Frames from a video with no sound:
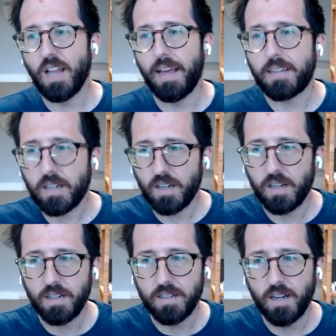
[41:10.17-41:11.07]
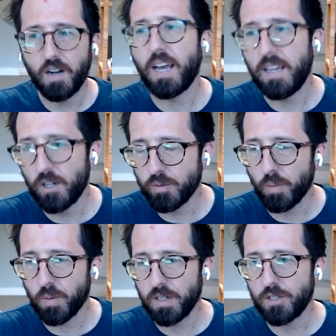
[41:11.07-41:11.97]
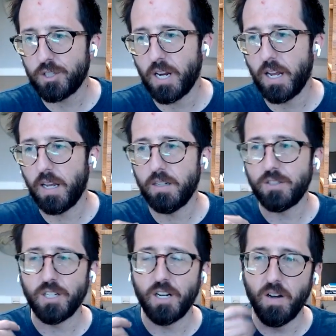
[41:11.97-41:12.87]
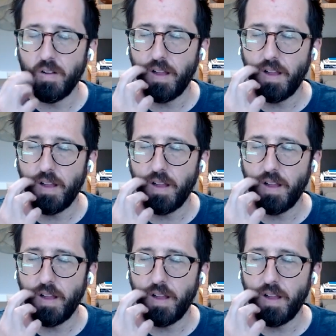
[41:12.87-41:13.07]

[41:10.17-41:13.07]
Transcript: that you're like, okay, here's what we're going to change.